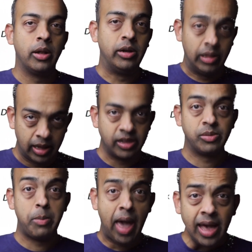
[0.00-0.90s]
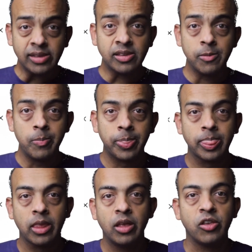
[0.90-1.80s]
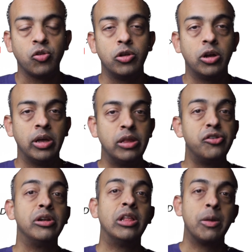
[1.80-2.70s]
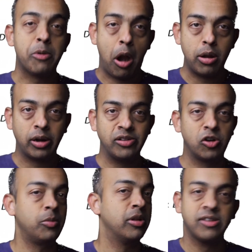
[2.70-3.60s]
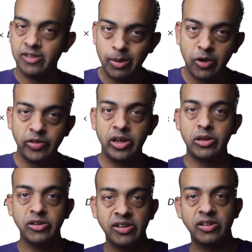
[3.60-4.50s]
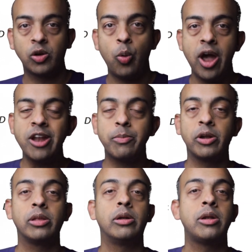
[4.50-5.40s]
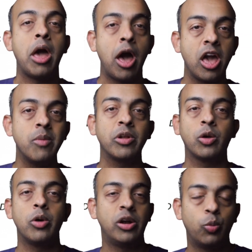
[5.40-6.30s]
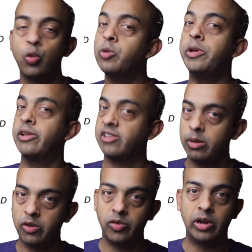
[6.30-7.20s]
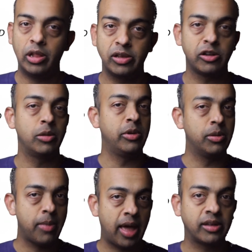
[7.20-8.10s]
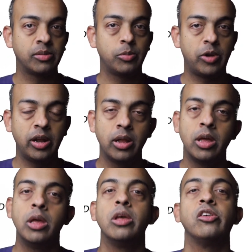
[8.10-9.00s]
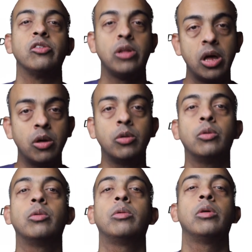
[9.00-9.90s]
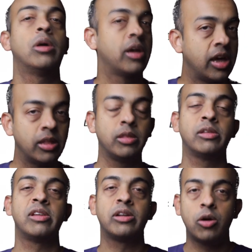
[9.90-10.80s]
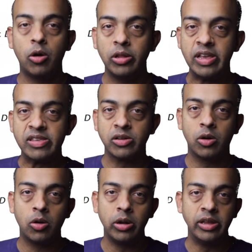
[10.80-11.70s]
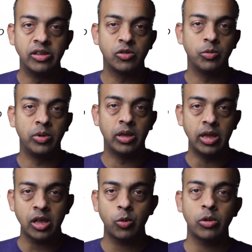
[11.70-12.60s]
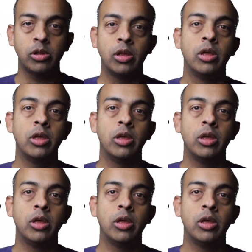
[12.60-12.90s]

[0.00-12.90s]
Delay is max. So the energy delay product is going to be the sum of the energies required, but the time required won't be the sum of the delays. It'll be the max, right? So now again, set all E's and all D's to be equal.